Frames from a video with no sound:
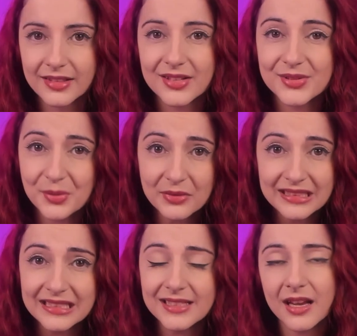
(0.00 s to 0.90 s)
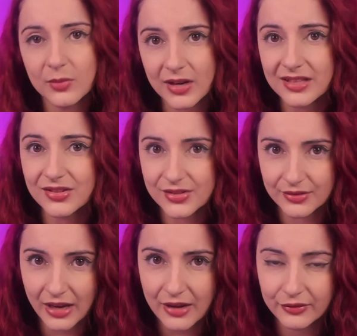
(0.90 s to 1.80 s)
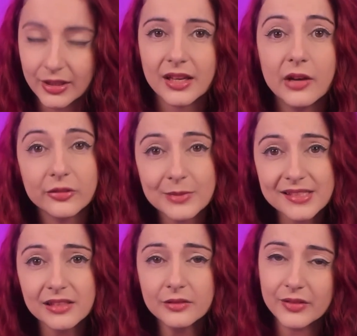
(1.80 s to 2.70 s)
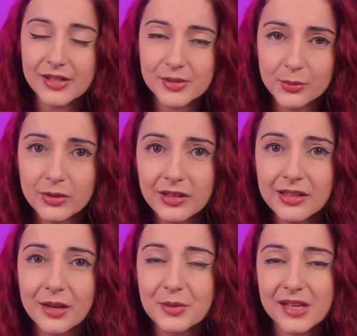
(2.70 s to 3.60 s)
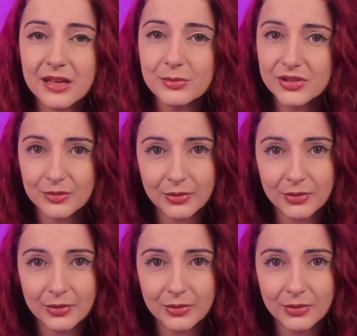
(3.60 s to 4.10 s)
So we need a way to survive. For myself, as a warlock, I was able to